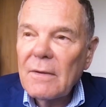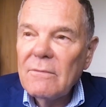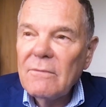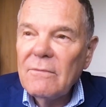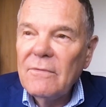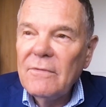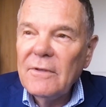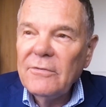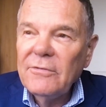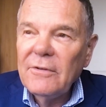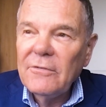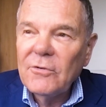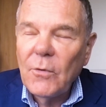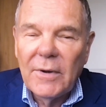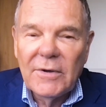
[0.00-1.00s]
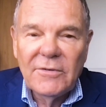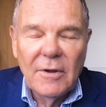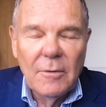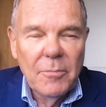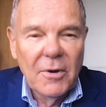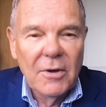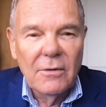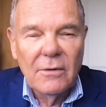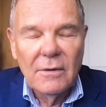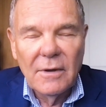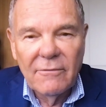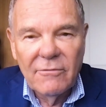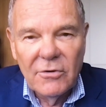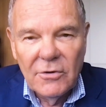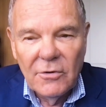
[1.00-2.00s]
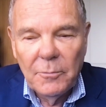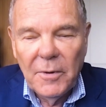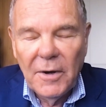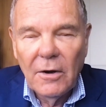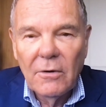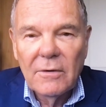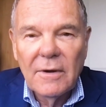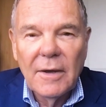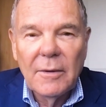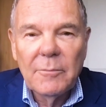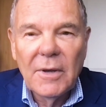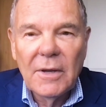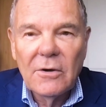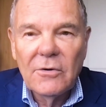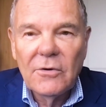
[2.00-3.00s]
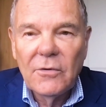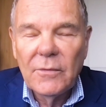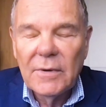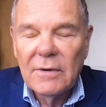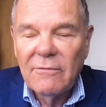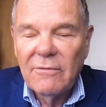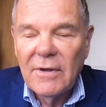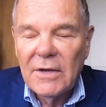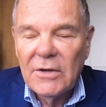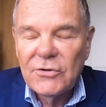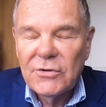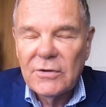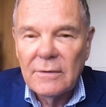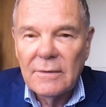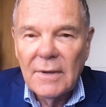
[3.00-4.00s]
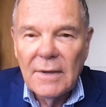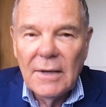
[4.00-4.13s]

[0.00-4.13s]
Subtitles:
This is quite typical of a new paradigm and a new innovation.